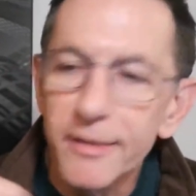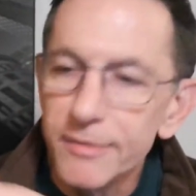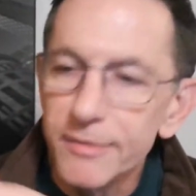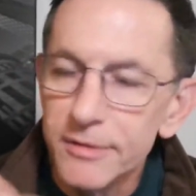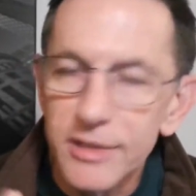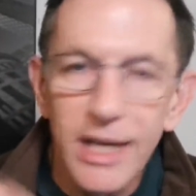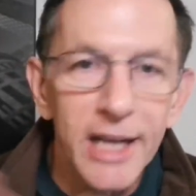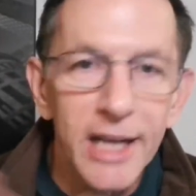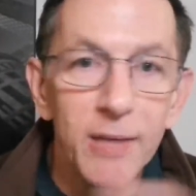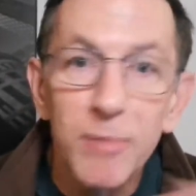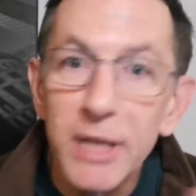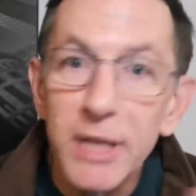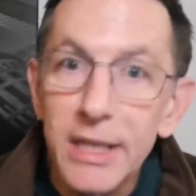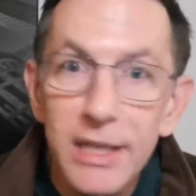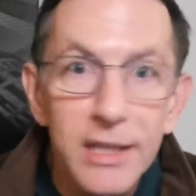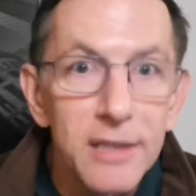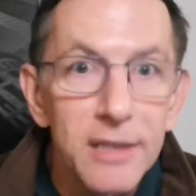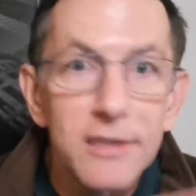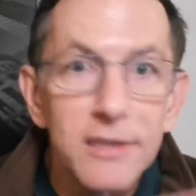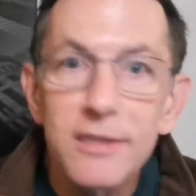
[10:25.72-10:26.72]

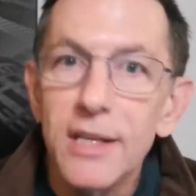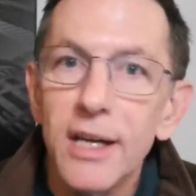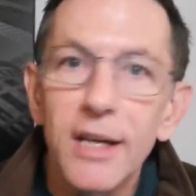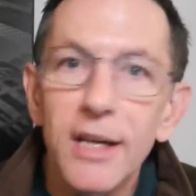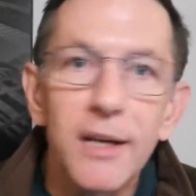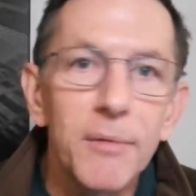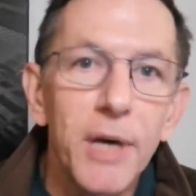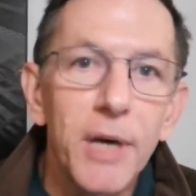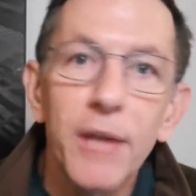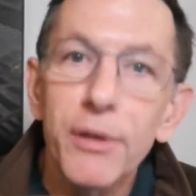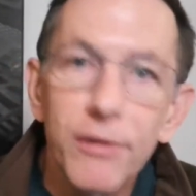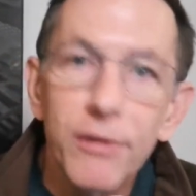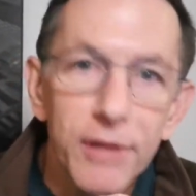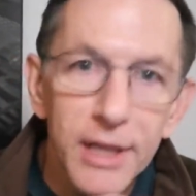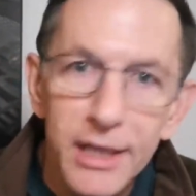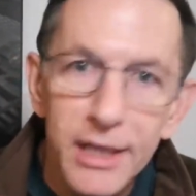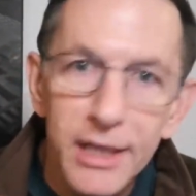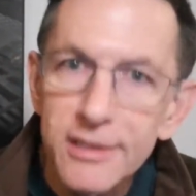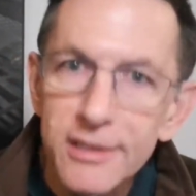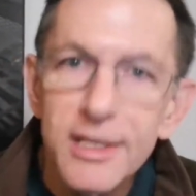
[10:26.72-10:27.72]
diabetes, other
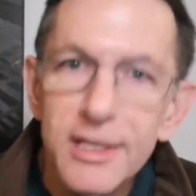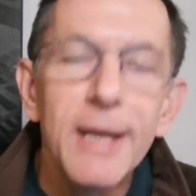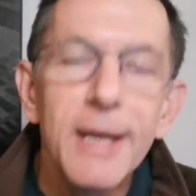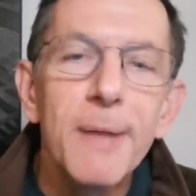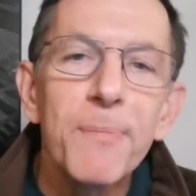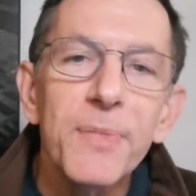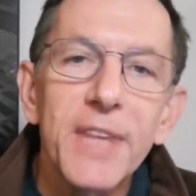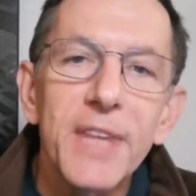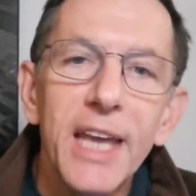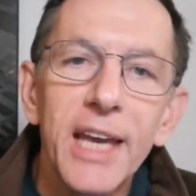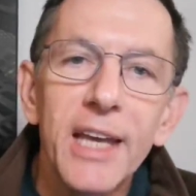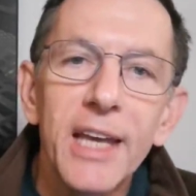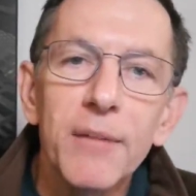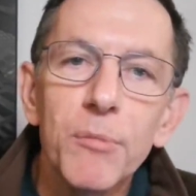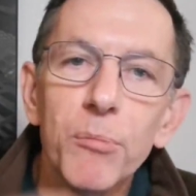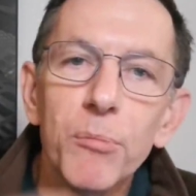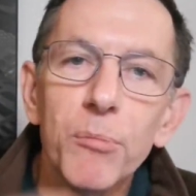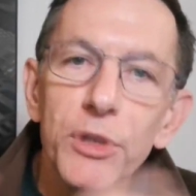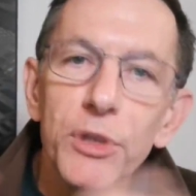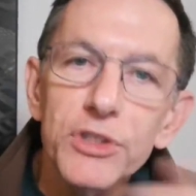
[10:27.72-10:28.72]
things,
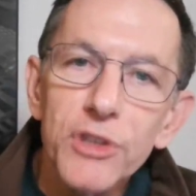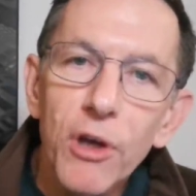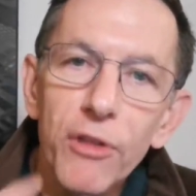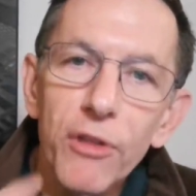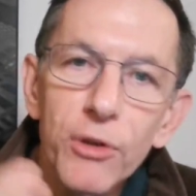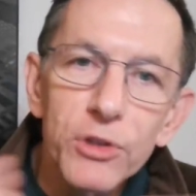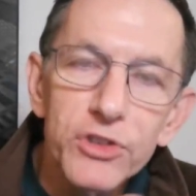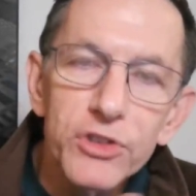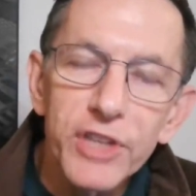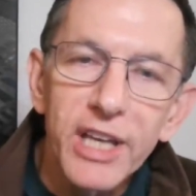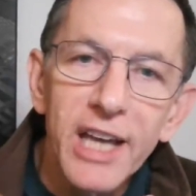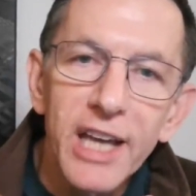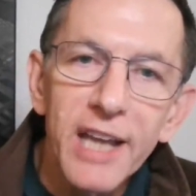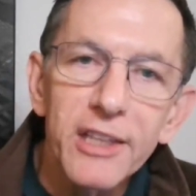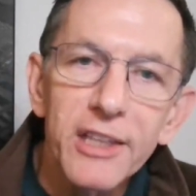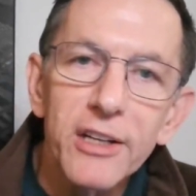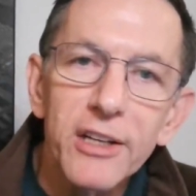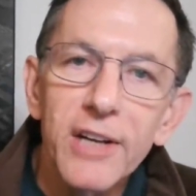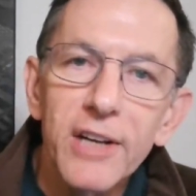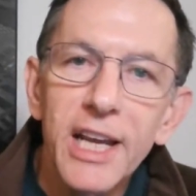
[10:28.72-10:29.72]
and puts all those
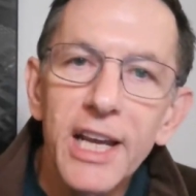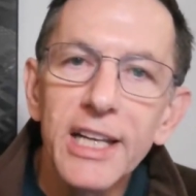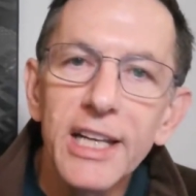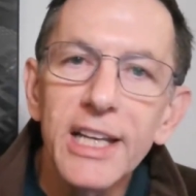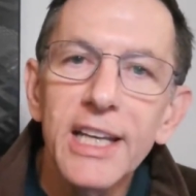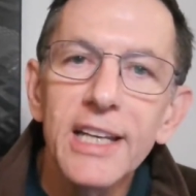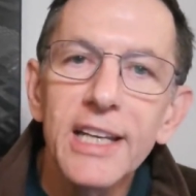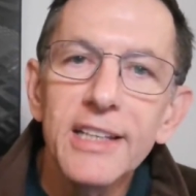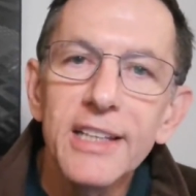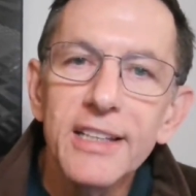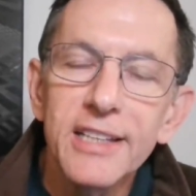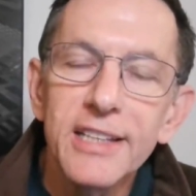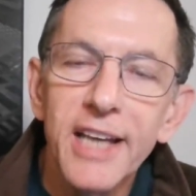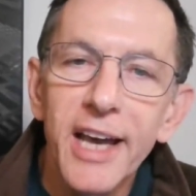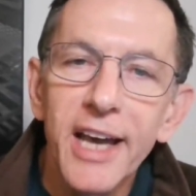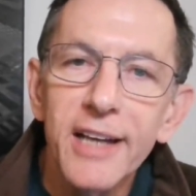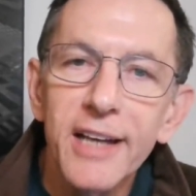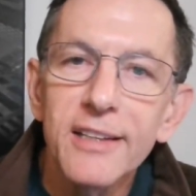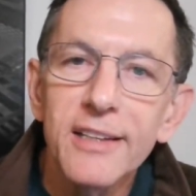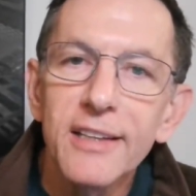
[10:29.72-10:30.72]
together, and it can
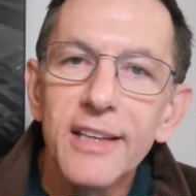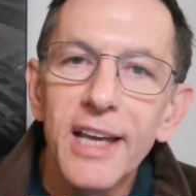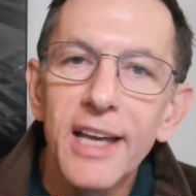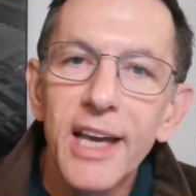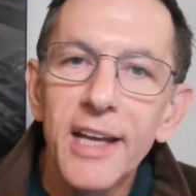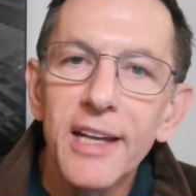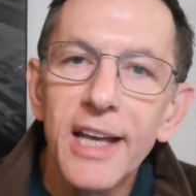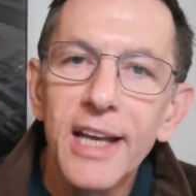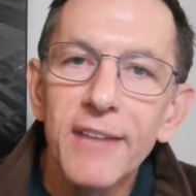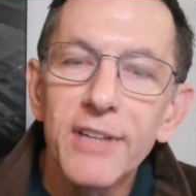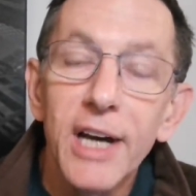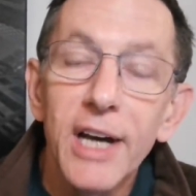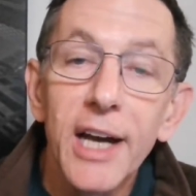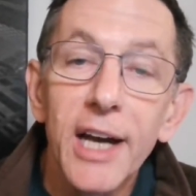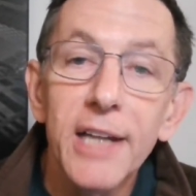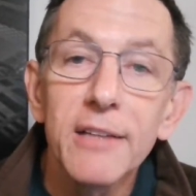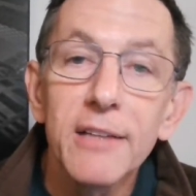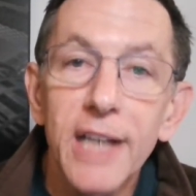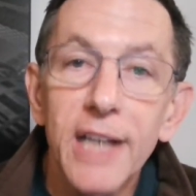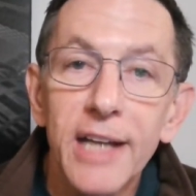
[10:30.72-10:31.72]
detect and have a
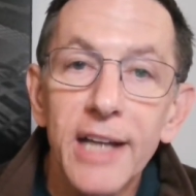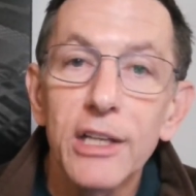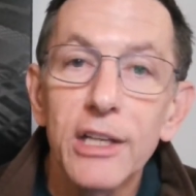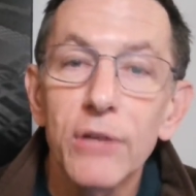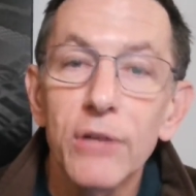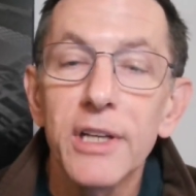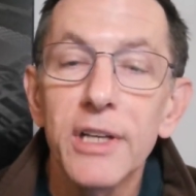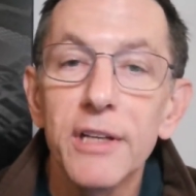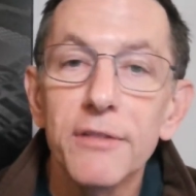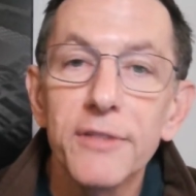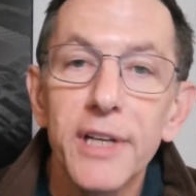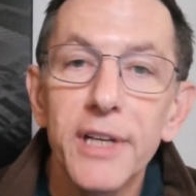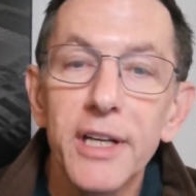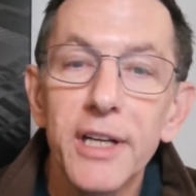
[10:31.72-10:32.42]
high degree of